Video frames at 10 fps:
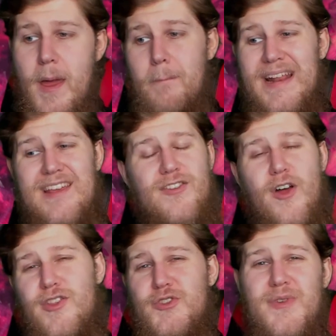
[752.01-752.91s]
but he's
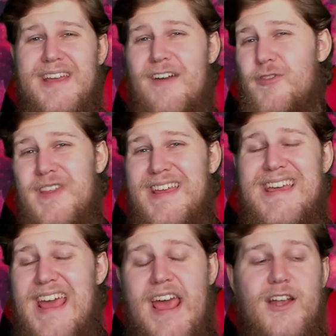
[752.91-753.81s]
also doing everything he
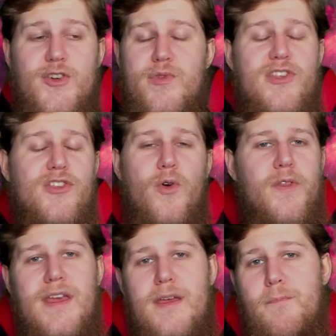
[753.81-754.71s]
can to restore
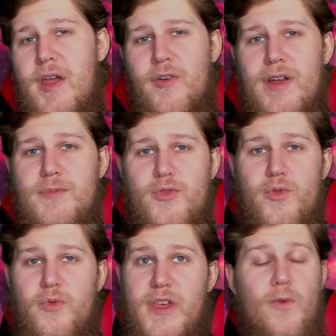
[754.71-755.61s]
the Imperium
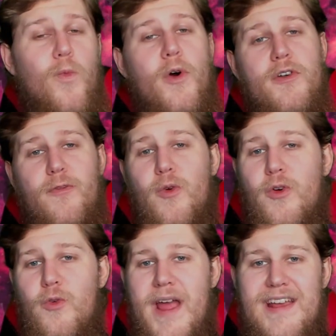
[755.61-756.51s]
to the wonderful
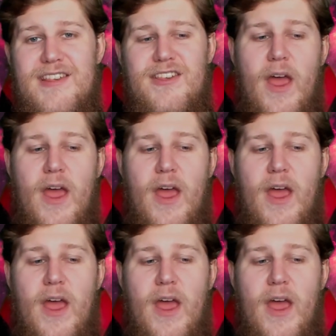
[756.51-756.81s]
grace,